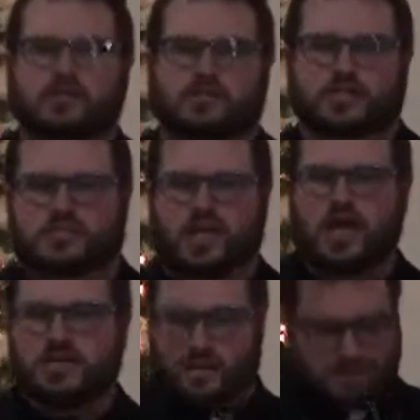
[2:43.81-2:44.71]
to the
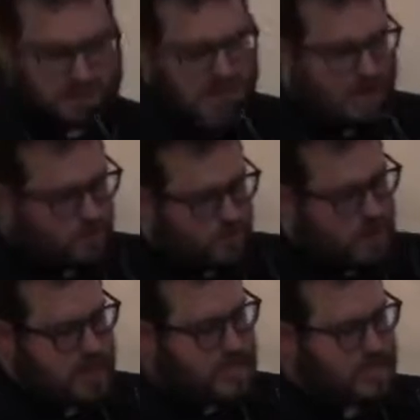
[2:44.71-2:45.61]
son of
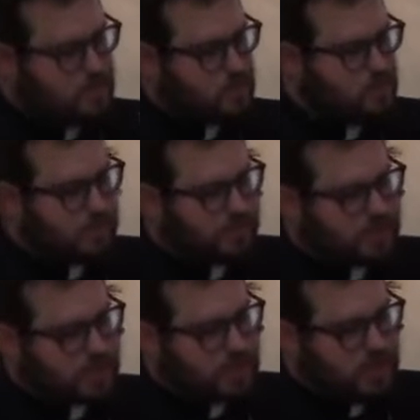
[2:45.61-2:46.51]
Zechariah in the
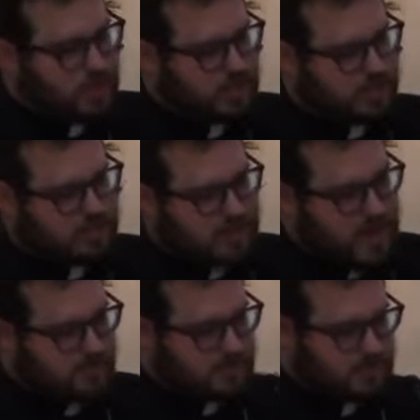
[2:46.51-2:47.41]
wilderness, John the
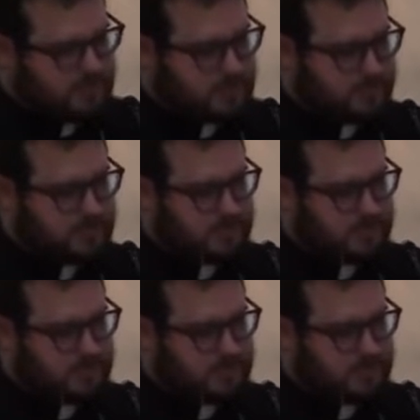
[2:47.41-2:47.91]
Baptist.